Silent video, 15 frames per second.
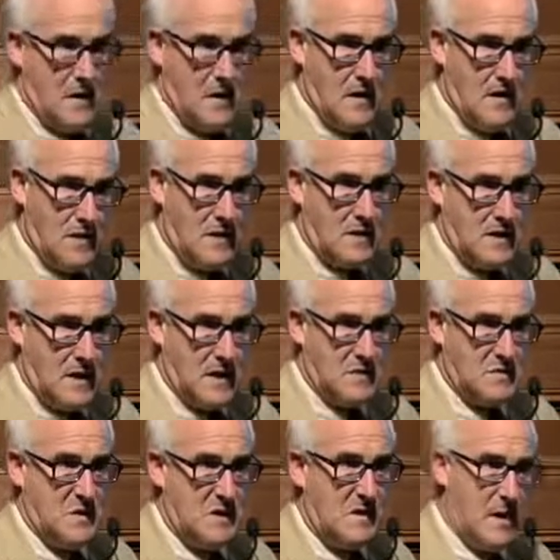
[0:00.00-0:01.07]
this has
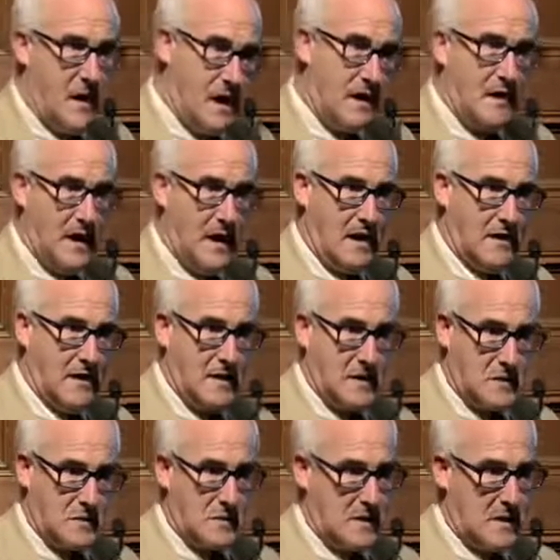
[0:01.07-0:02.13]
been the iconic
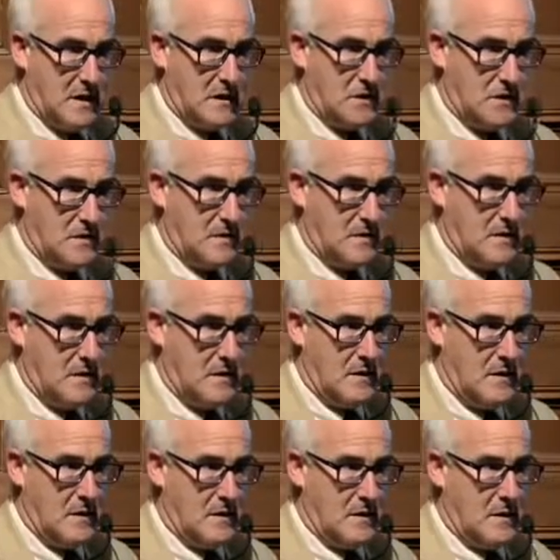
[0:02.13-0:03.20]
explanation.
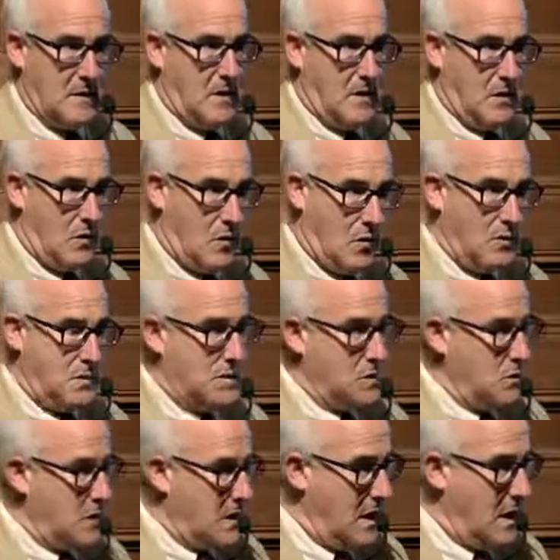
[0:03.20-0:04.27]
Groups
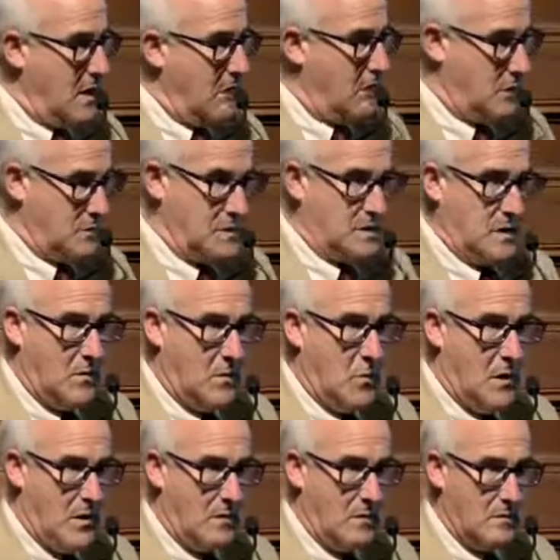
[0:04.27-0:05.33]
who came from
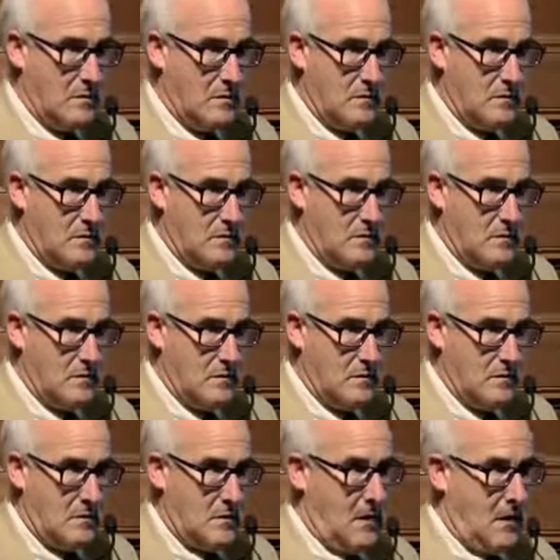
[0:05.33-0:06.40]
somewhere
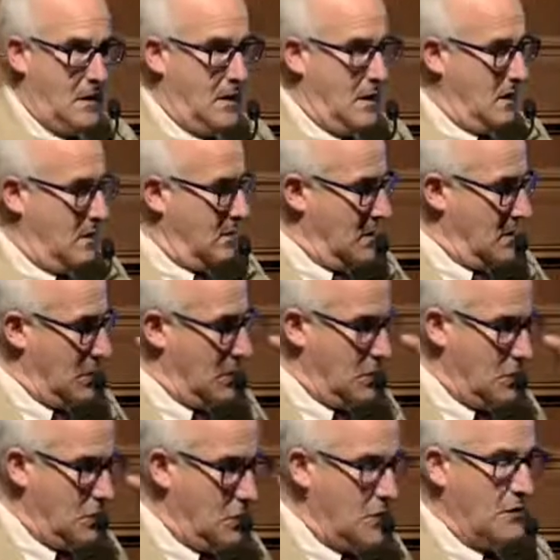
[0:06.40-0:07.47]
in a
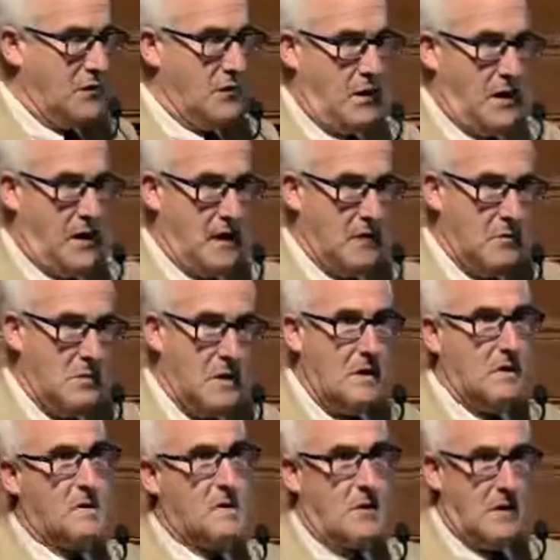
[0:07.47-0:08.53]
unified
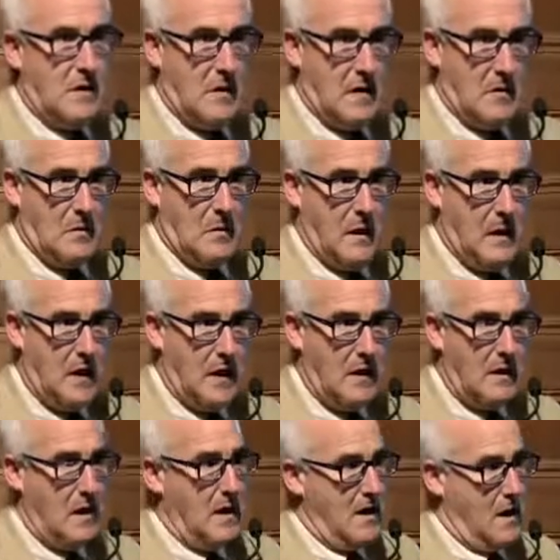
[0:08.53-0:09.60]
military
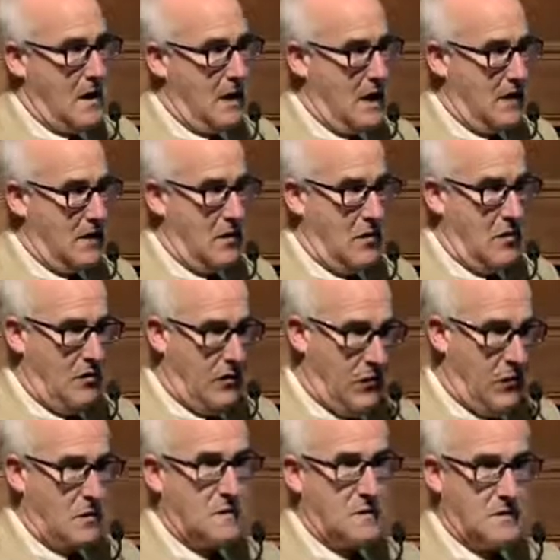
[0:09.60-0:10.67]
campaign and
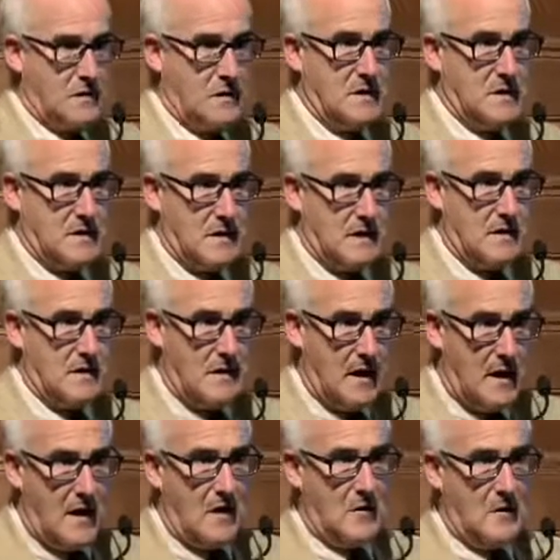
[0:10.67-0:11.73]
forcefully settled
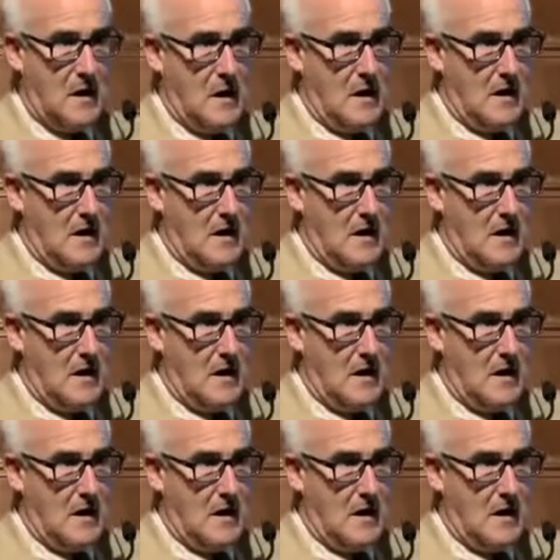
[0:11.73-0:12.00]
down